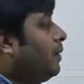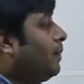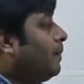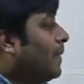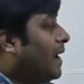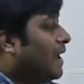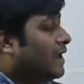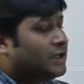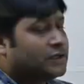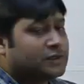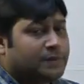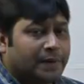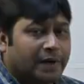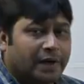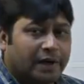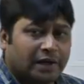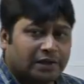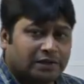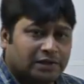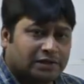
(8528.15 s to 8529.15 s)

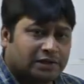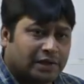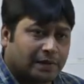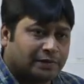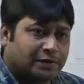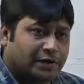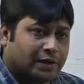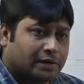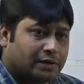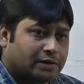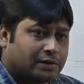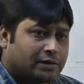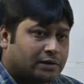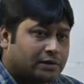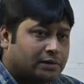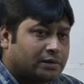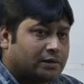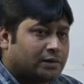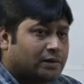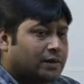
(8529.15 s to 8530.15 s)
management as a subject,
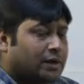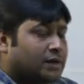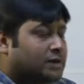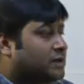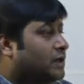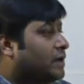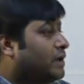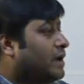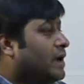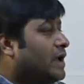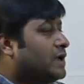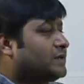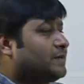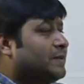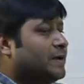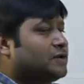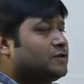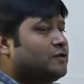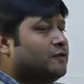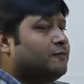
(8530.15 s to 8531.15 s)
okay, certain
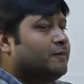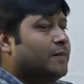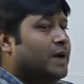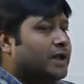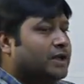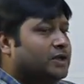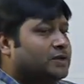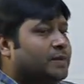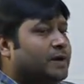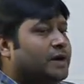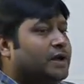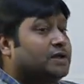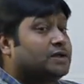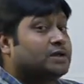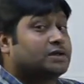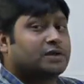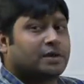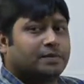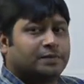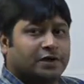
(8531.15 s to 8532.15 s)
aspects of management
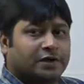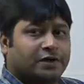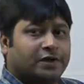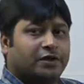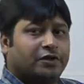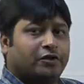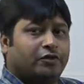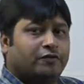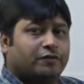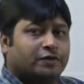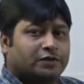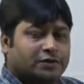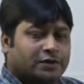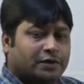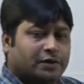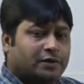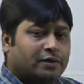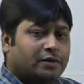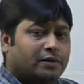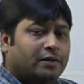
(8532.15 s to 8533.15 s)
as a subject in the
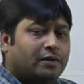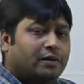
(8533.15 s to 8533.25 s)
university.